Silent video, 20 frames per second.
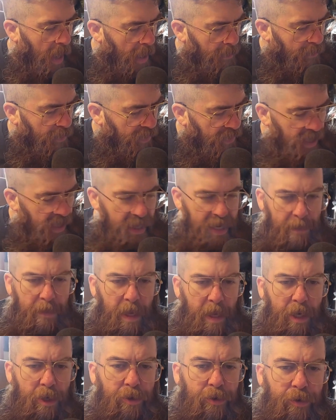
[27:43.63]
I think I'm
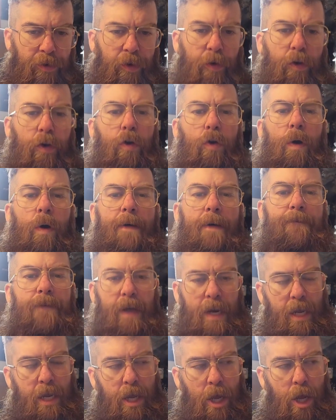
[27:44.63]
going to do a
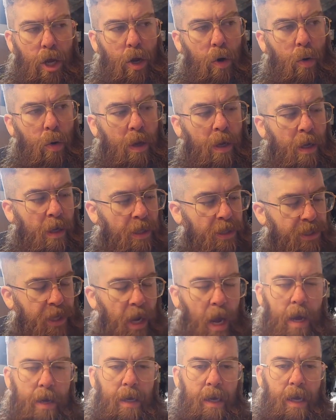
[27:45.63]
video
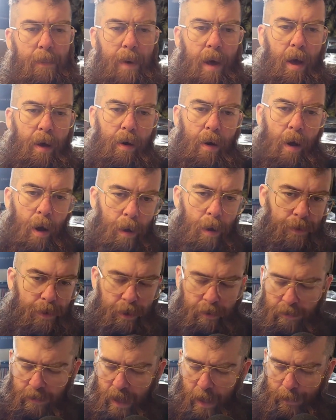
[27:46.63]
talking about all the
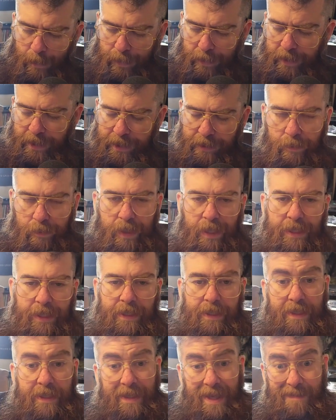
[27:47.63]
Necropolis
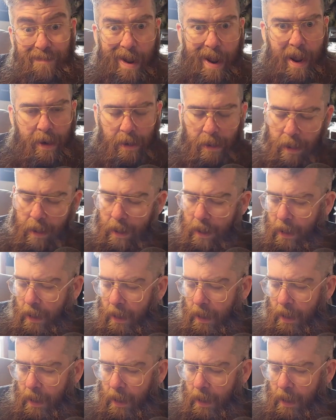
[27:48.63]
releases that matter.